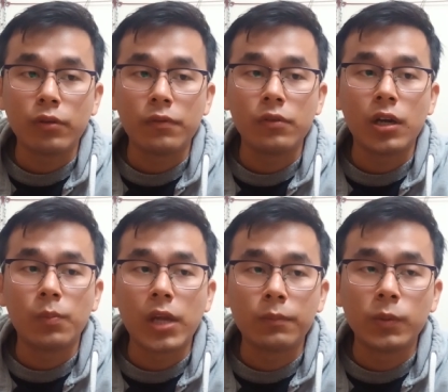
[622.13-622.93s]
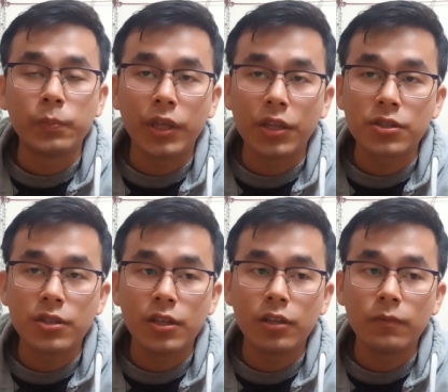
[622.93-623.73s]
if you are applying for
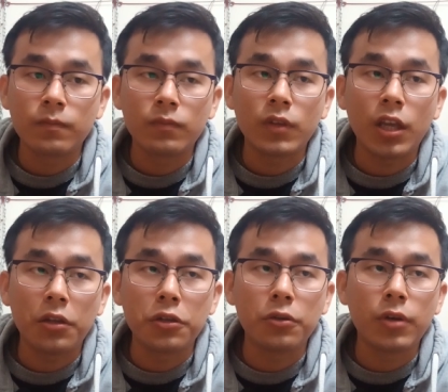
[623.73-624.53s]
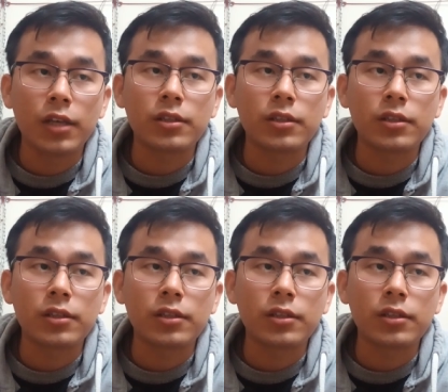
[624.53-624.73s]
PhD, NTU